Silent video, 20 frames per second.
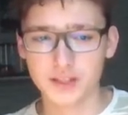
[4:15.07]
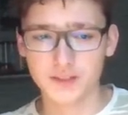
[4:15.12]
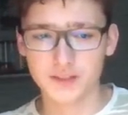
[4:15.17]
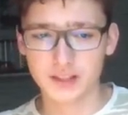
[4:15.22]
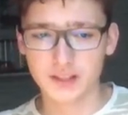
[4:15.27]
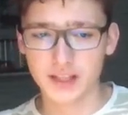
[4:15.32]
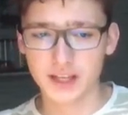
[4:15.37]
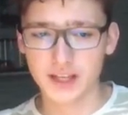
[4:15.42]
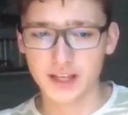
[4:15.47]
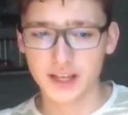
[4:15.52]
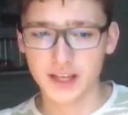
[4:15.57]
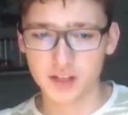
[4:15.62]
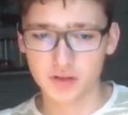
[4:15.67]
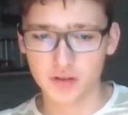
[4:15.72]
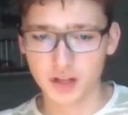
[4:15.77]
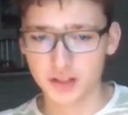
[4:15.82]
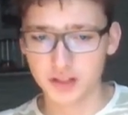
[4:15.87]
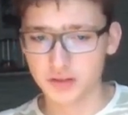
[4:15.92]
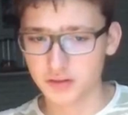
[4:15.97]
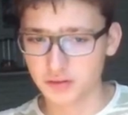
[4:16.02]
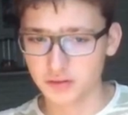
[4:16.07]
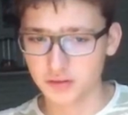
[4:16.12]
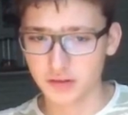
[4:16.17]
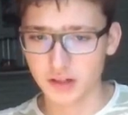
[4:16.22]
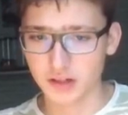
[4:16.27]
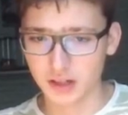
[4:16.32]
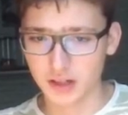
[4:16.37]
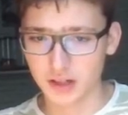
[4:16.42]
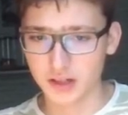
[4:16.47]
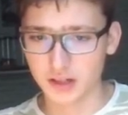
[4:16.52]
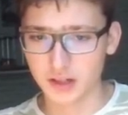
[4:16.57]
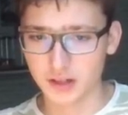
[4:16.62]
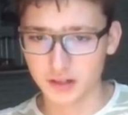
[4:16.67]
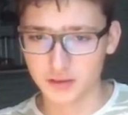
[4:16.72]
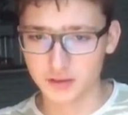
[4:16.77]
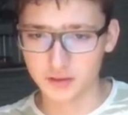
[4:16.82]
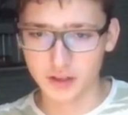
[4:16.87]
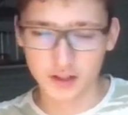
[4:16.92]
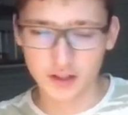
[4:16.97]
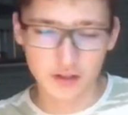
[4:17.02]
that he can try to uh,
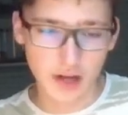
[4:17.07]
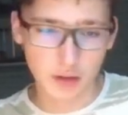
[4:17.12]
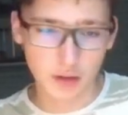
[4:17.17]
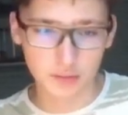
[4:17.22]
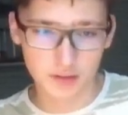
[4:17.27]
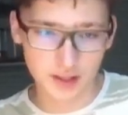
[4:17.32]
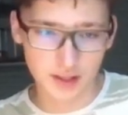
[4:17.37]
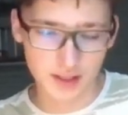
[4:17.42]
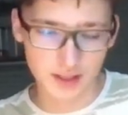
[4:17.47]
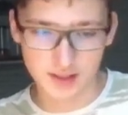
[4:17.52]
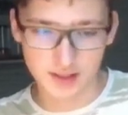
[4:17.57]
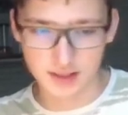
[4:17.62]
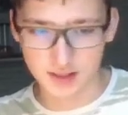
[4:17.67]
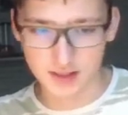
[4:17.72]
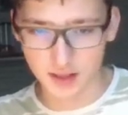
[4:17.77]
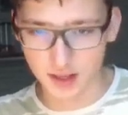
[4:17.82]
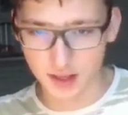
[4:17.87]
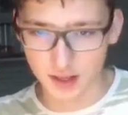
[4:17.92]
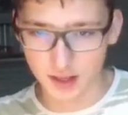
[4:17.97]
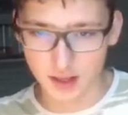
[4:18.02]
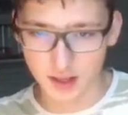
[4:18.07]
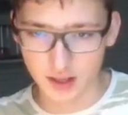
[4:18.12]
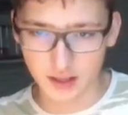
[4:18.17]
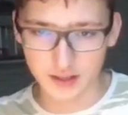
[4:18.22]
reroute his uh,